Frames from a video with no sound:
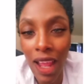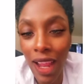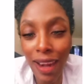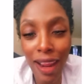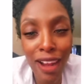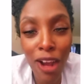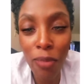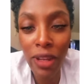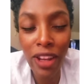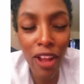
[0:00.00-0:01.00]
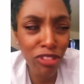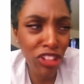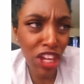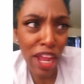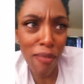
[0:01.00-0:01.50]
It ain't gonna be no
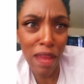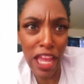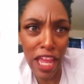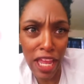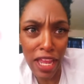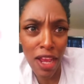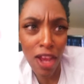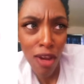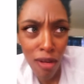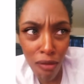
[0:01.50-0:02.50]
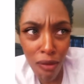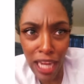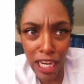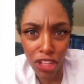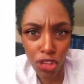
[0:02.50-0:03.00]
Jimmy. Why
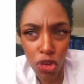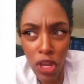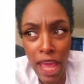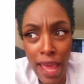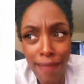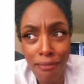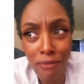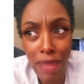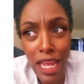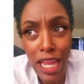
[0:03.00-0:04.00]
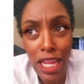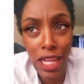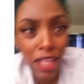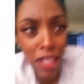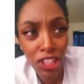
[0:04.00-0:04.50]
did you hit me?
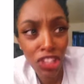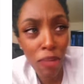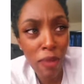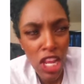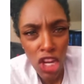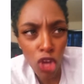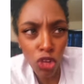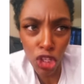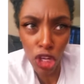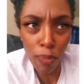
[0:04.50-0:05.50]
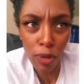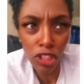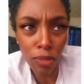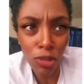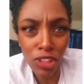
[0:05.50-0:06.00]
Jimmy, go to the
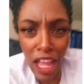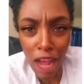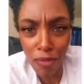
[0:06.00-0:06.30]
principal's now.